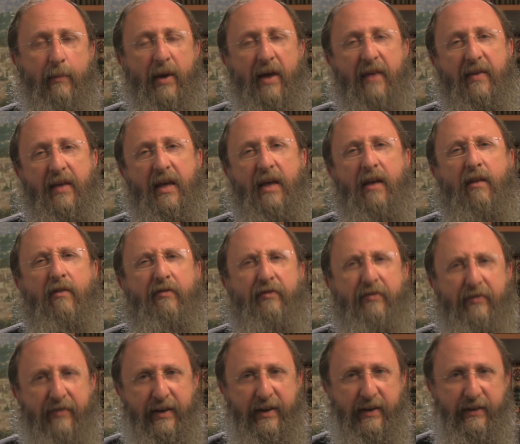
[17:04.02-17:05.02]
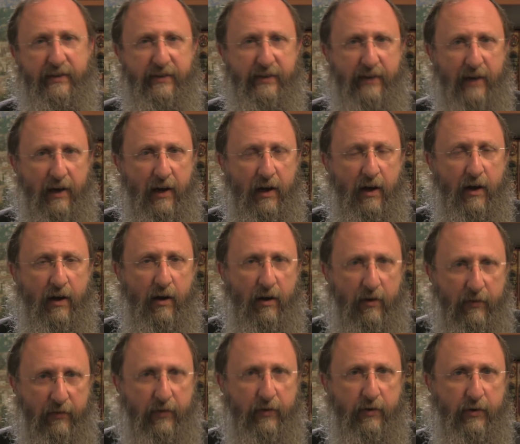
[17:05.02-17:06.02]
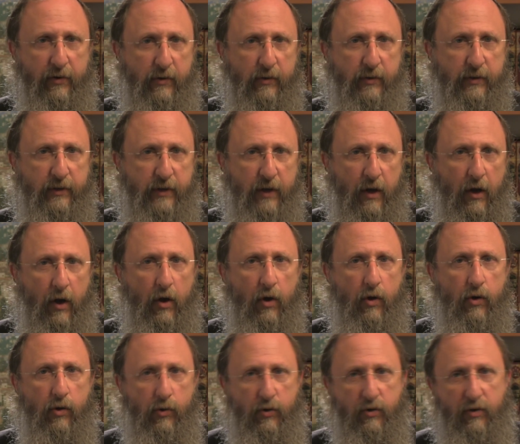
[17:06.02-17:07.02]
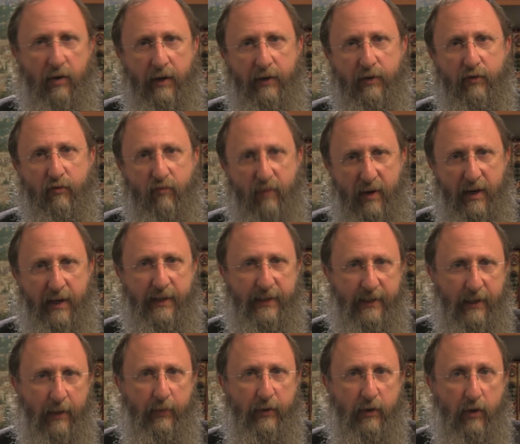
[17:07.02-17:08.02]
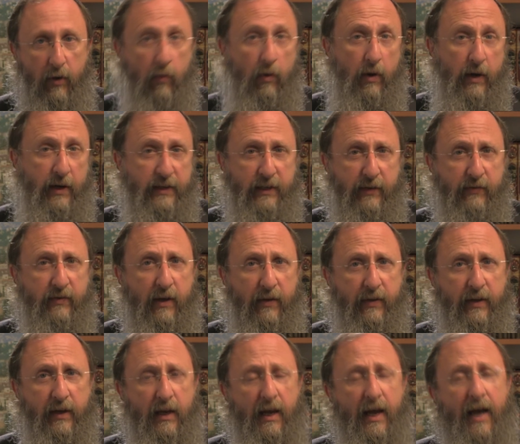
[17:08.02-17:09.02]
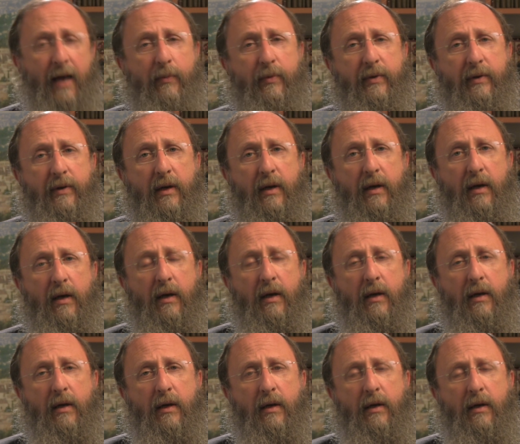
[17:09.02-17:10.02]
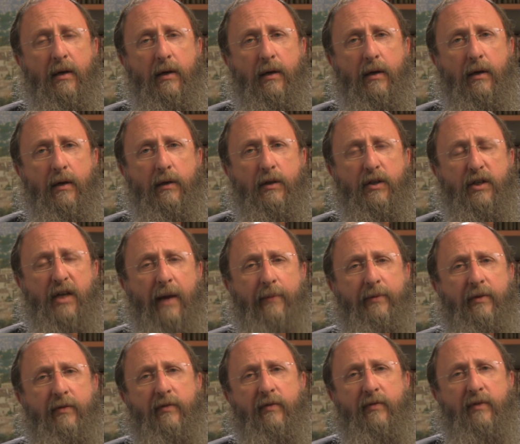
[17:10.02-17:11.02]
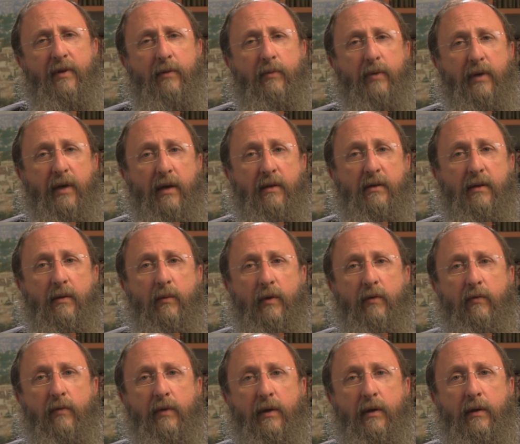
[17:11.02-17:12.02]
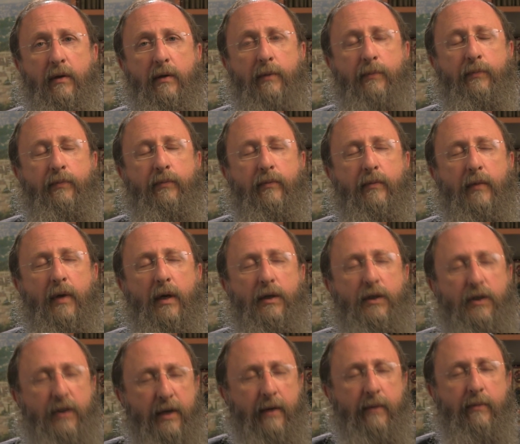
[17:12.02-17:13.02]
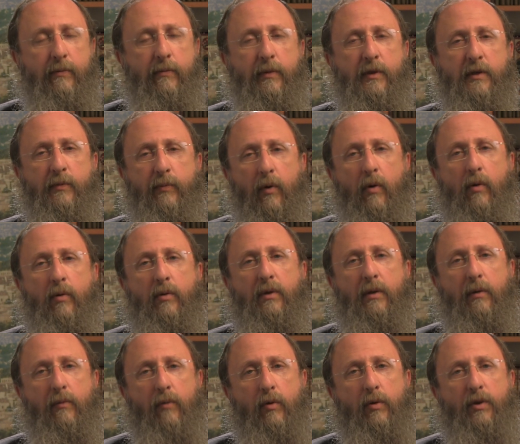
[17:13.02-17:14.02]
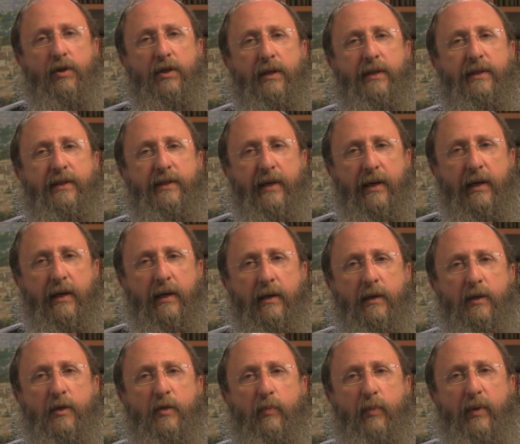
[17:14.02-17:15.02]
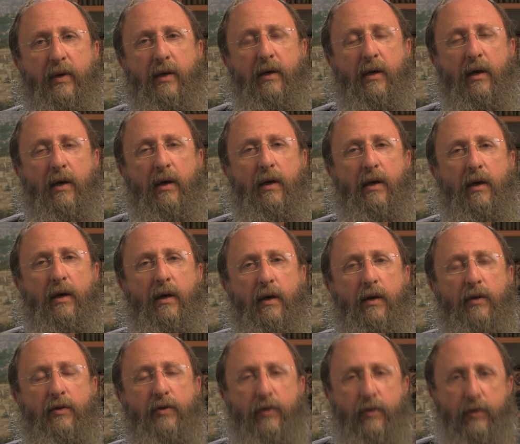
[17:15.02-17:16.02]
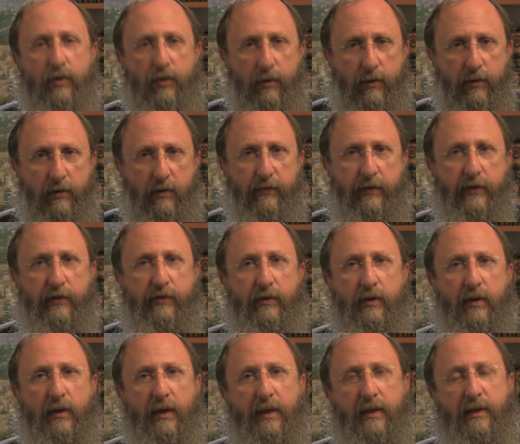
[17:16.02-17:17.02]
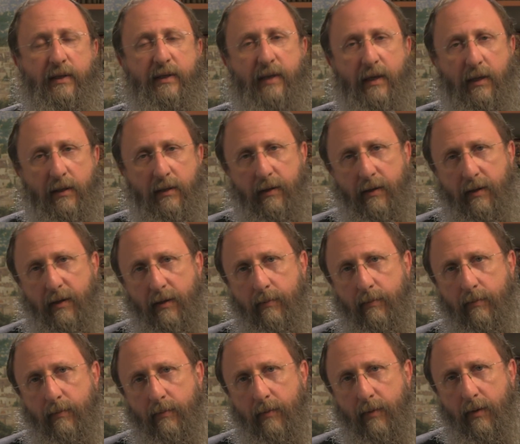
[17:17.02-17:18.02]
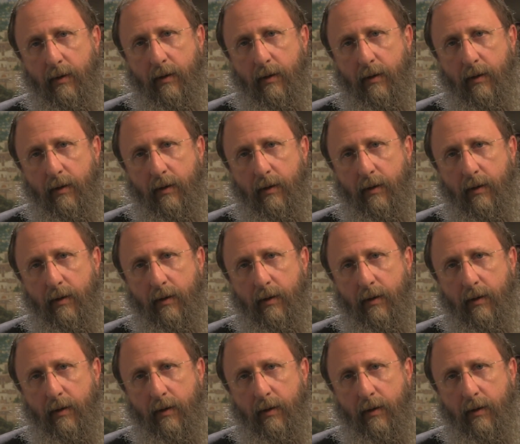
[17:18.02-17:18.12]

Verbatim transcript: by the ill fate of those who tried to rise up and go on as if nothing had happened, chapter 15 begins and we read, Hashem spoke to Moshe saying, Speak to the children of Israel and say to them,